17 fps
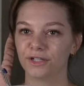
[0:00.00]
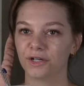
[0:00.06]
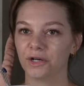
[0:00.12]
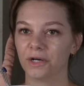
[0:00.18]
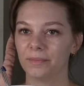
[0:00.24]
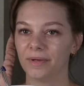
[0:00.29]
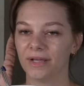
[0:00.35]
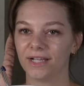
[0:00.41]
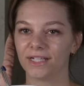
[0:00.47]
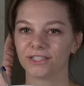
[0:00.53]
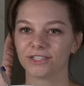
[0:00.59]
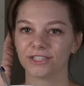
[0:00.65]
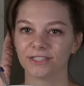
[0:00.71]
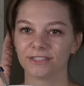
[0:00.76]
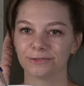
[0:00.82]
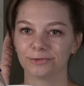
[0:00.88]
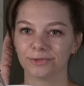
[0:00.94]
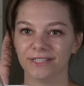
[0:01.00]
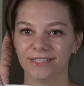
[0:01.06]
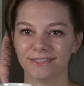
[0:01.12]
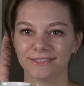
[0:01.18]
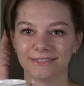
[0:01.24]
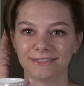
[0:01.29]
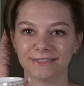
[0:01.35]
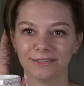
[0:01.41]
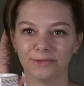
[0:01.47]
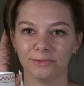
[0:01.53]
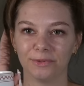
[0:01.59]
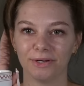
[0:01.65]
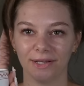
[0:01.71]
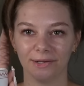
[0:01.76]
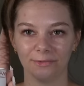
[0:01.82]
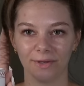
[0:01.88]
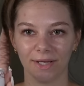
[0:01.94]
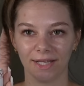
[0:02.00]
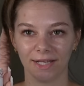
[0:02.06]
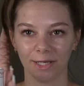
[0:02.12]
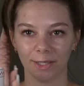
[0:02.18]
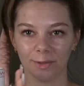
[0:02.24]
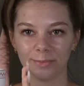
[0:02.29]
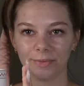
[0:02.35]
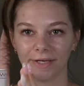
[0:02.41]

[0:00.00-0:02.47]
know I'm anxious when instantly when I wake up,